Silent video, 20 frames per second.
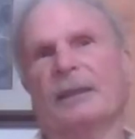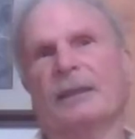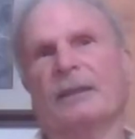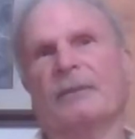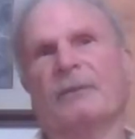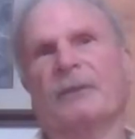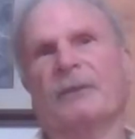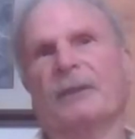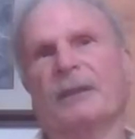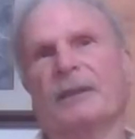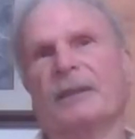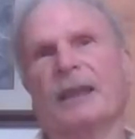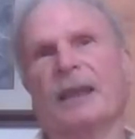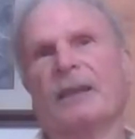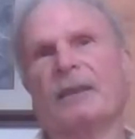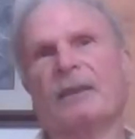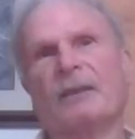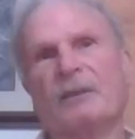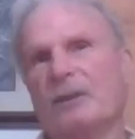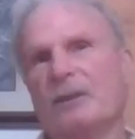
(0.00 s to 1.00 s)
if
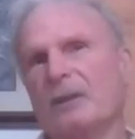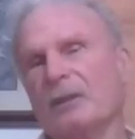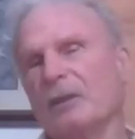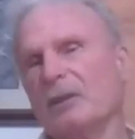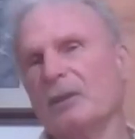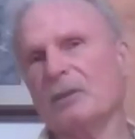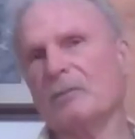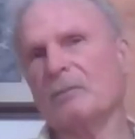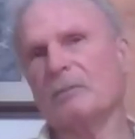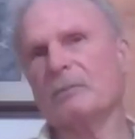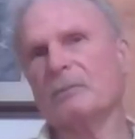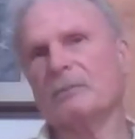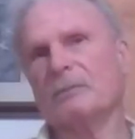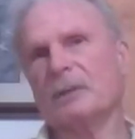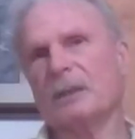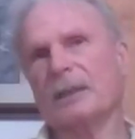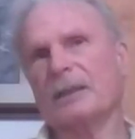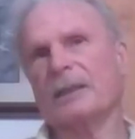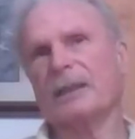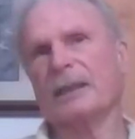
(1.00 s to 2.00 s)
they lose their
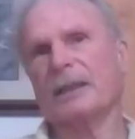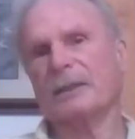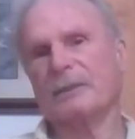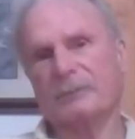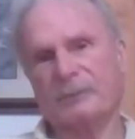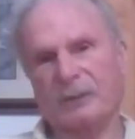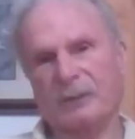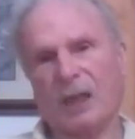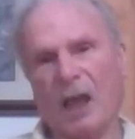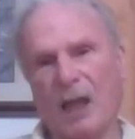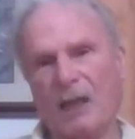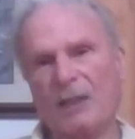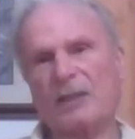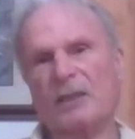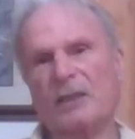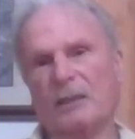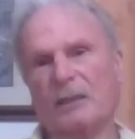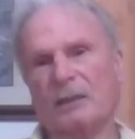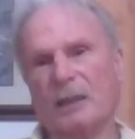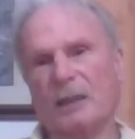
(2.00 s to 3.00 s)
home, they've
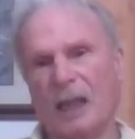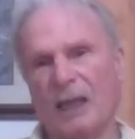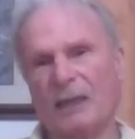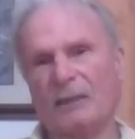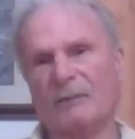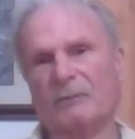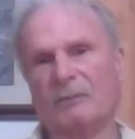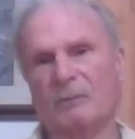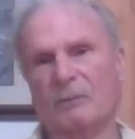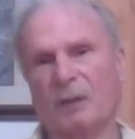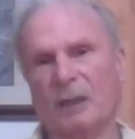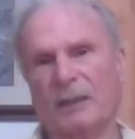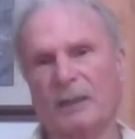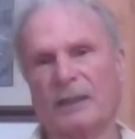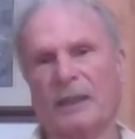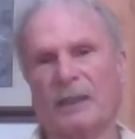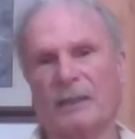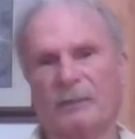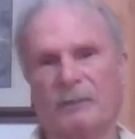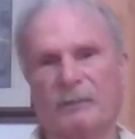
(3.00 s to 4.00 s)
lost a lot of
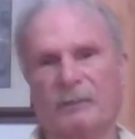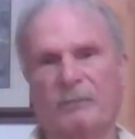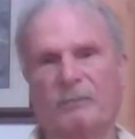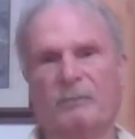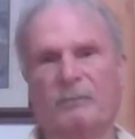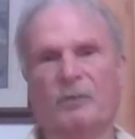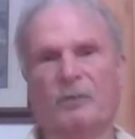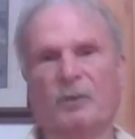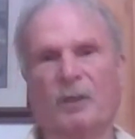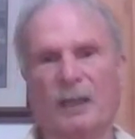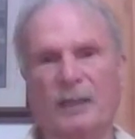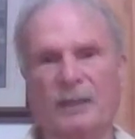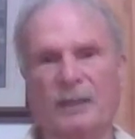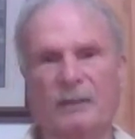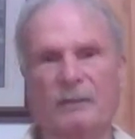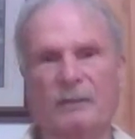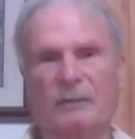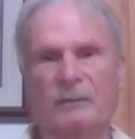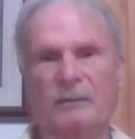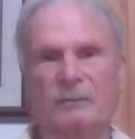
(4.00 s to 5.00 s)
what they've
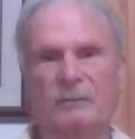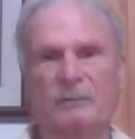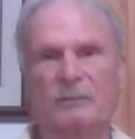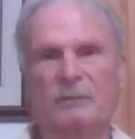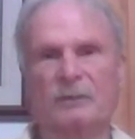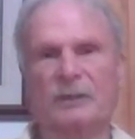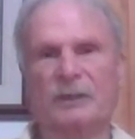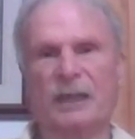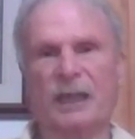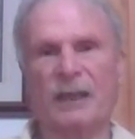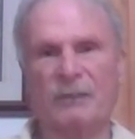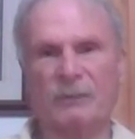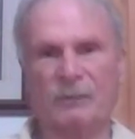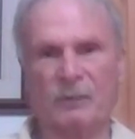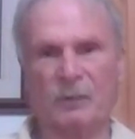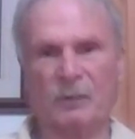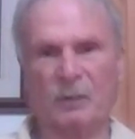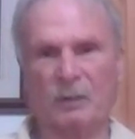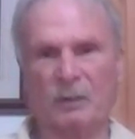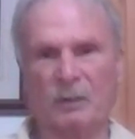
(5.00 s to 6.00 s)
tried to
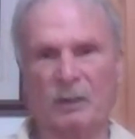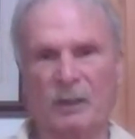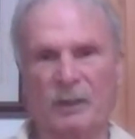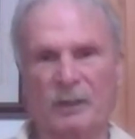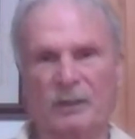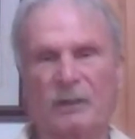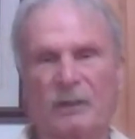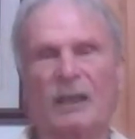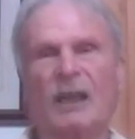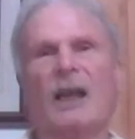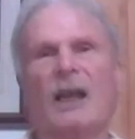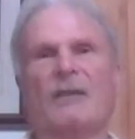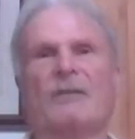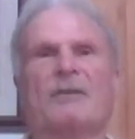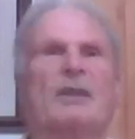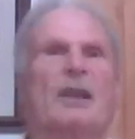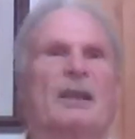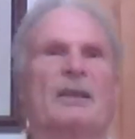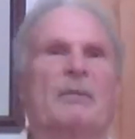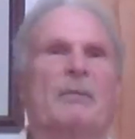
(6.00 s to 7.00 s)
save for all their
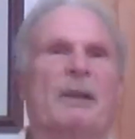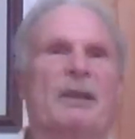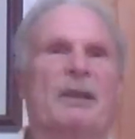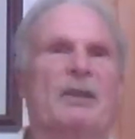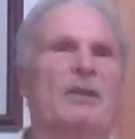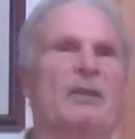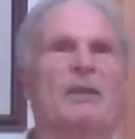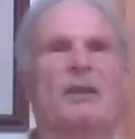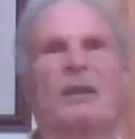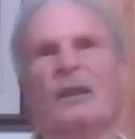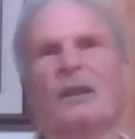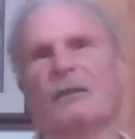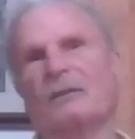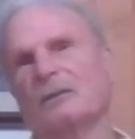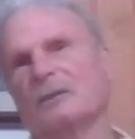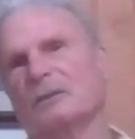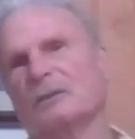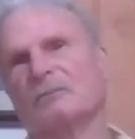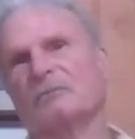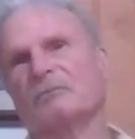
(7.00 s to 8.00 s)
lives. Not to mention,
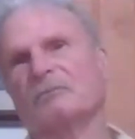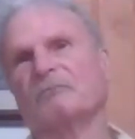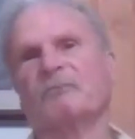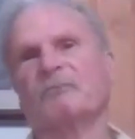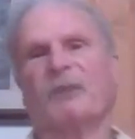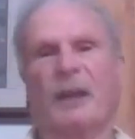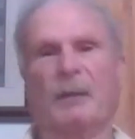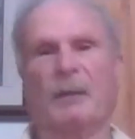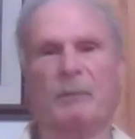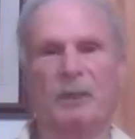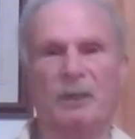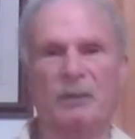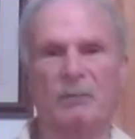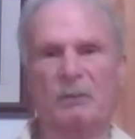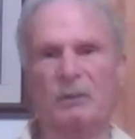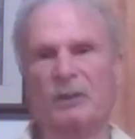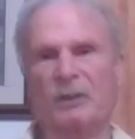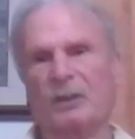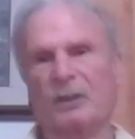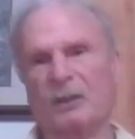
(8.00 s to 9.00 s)

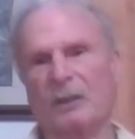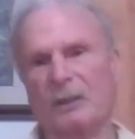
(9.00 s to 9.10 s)
families were